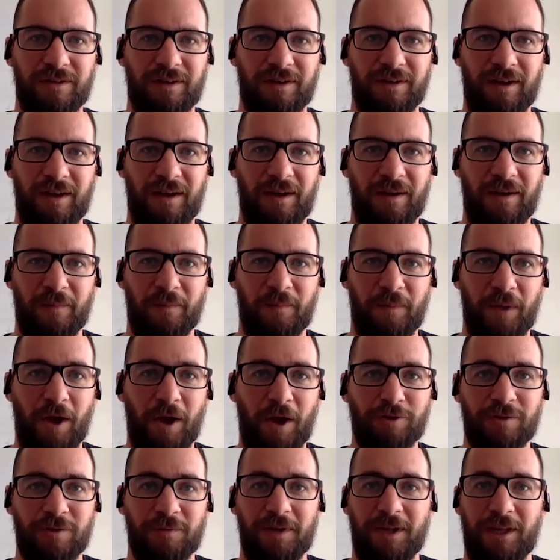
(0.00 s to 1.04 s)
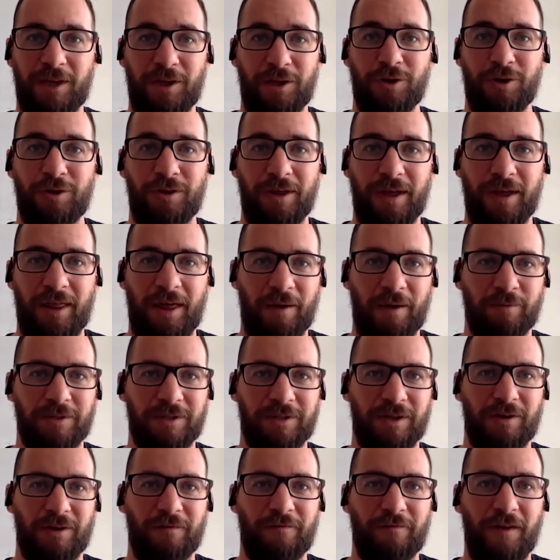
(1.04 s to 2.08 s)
Um, yeah. Ultimately, you knew that that was going to